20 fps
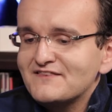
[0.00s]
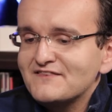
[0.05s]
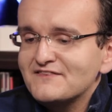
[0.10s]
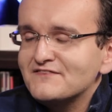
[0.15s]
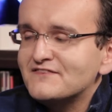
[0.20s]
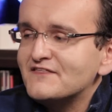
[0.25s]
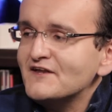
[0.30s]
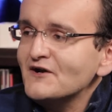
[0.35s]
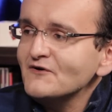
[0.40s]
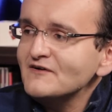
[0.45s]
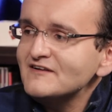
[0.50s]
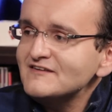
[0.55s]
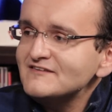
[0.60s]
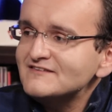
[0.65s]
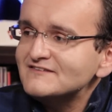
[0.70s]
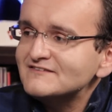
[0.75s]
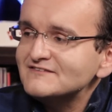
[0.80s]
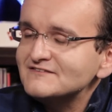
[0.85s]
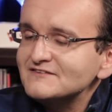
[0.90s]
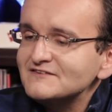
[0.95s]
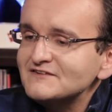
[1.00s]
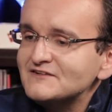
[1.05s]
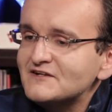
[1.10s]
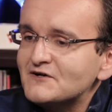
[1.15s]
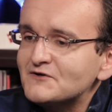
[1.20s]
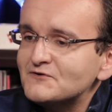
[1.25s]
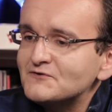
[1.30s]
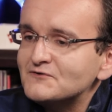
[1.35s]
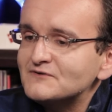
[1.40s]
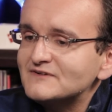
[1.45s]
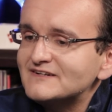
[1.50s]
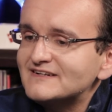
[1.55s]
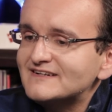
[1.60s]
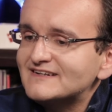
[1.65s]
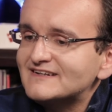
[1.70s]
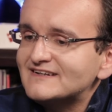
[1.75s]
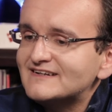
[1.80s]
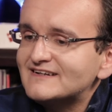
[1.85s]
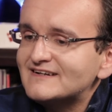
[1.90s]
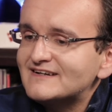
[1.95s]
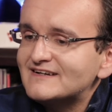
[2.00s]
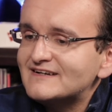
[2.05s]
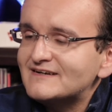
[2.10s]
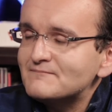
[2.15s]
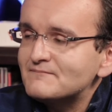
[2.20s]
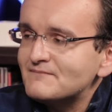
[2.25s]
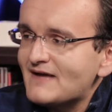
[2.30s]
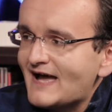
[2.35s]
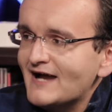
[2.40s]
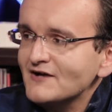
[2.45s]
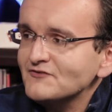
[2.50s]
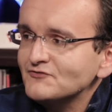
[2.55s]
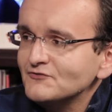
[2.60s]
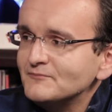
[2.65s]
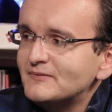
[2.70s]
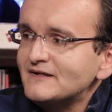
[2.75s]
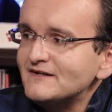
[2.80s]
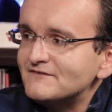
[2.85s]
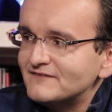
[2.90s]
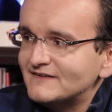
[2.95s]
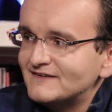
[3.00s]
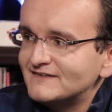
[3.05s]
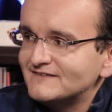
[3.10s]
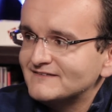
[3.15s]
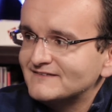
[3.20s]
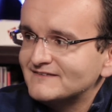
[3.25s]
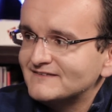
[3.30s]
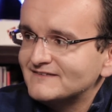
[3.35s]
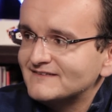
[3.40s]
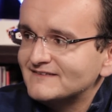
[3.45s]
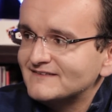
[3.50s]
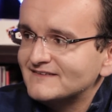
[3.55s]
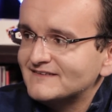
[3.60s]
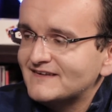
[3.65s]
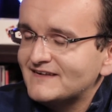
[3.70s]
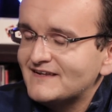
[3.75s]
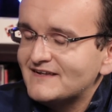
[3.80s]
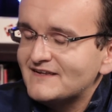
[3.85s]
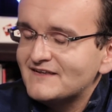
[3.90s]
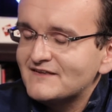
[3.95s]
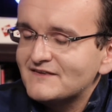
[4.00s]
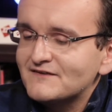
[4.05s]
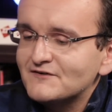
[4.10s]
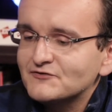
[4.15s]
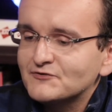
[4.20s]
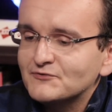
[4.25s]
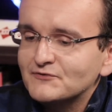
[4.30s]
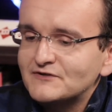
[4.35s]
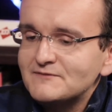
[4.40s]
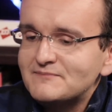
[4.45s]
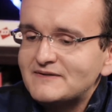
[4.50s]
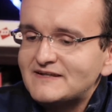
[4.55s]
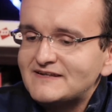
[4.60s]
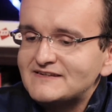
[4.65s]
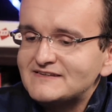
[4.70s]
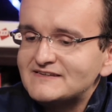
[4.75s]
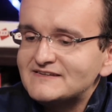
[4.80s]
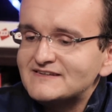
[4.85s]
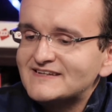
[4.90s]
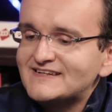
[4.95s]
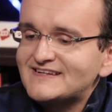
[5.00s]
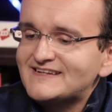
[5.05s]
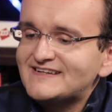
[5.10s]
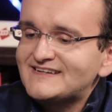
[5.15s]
there is, you know, actual benefit. Mm -hmm. There's going to be